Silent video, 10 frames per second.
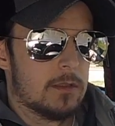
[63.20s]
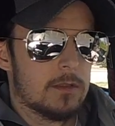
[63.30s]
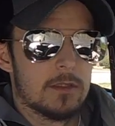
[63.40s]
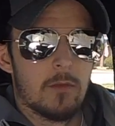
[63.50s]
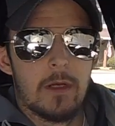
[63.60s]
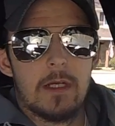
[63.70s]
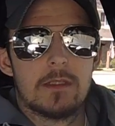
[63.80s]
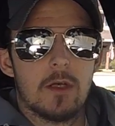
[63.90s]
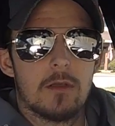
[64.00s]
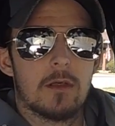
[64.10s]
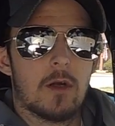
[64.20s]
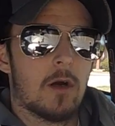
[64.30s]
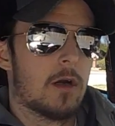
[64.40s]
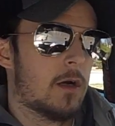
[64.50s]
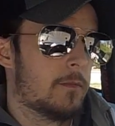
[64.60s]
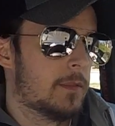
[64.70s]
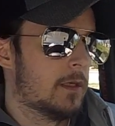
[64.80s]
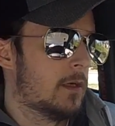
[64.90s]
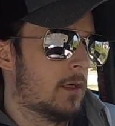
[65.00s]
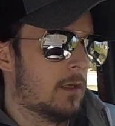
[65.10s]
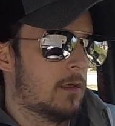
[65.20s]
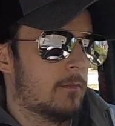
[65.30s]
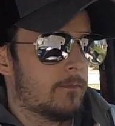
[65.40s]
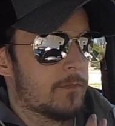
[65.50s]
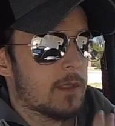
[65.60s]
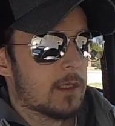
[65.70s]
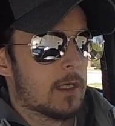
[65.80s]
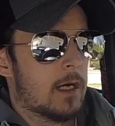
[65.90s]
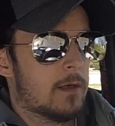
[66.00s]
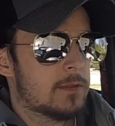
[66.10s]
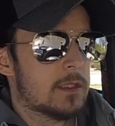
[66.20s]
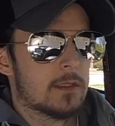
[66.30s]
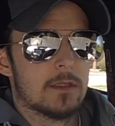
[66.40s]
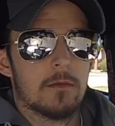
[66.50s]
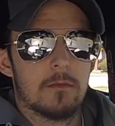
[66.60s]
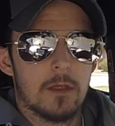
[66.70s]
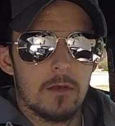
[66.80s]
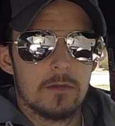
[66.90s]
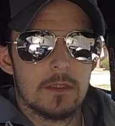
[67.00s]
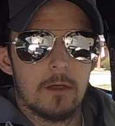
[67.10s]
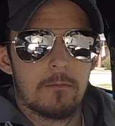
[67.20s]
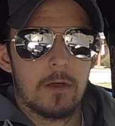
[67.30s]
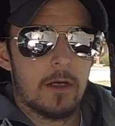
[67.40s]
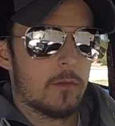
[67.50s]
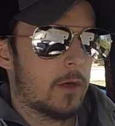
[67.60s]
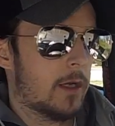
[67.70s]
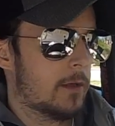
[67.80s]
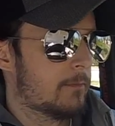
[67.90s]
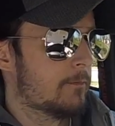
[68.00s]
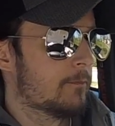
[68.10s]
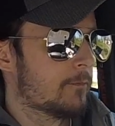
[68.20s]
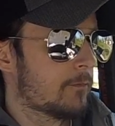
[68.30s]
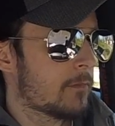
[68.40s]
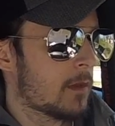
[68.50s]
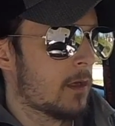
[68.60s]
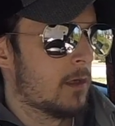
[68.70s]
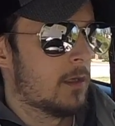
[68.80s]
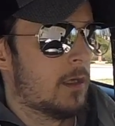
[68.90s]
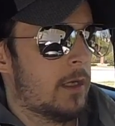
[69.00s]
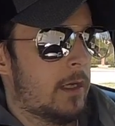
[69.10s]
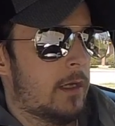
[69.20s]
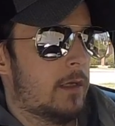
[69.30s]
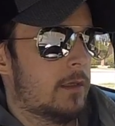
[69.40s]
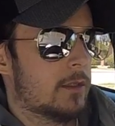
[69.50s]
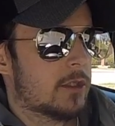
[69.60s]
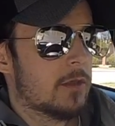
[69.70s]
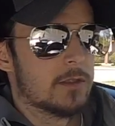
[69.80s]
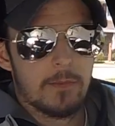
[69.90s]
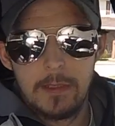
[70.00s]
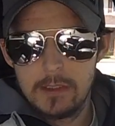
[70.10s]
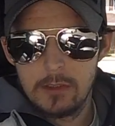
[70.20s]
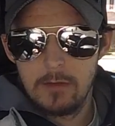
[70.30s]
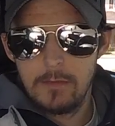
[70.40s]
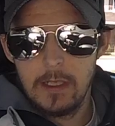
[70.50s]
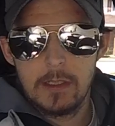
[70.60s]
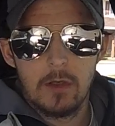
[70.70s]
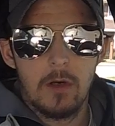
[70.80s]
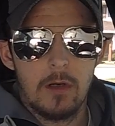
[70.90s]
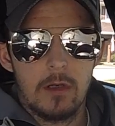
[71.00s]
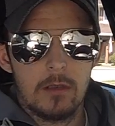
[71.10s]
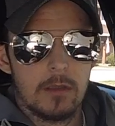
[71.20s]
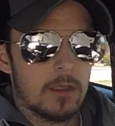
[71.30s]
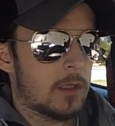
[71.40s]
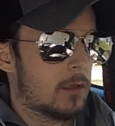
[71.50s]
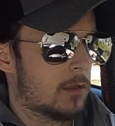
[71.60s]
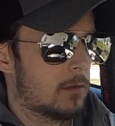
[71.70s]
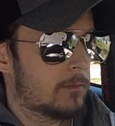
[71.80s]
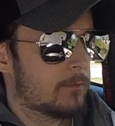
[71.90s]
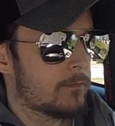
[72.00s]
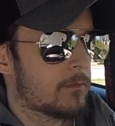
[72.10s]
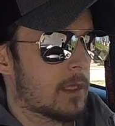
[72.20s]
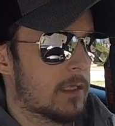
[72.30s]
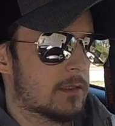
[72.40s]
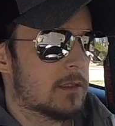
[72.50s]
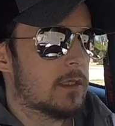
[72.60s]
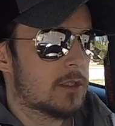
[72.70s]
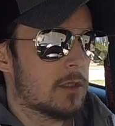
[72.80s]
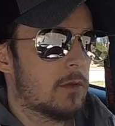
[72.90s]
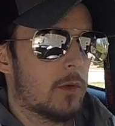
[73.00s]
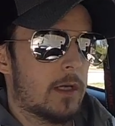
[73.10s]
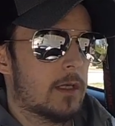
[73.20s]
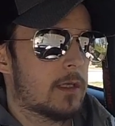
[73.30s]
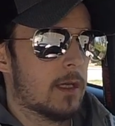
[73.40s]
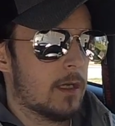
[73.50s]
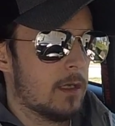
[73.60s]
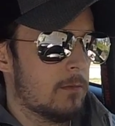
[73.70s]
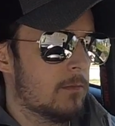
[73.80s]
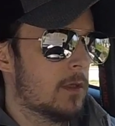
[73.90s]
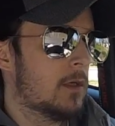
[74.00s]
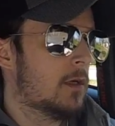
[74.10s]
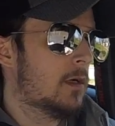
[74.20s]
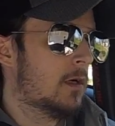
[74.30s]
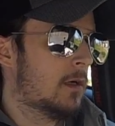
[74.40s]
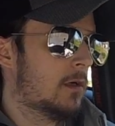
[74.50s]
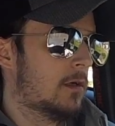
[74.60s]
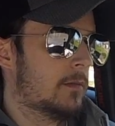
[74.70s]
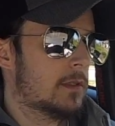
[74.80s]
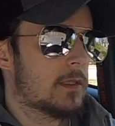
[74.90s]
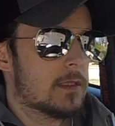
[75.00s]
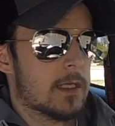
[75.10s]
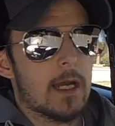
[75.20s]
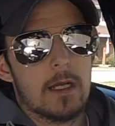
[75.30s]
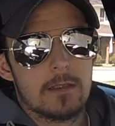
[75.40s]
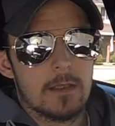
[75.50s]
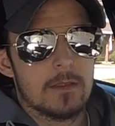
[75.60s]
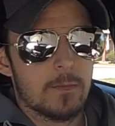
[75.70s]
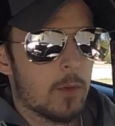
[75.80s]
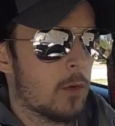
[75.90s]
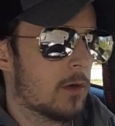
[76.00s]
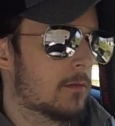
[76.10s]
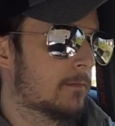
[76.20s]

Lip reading: So when I start the car up, the Cobb system loads up right away, and it shows a picture of my car. That's essentially the way it came. It says Acsess port,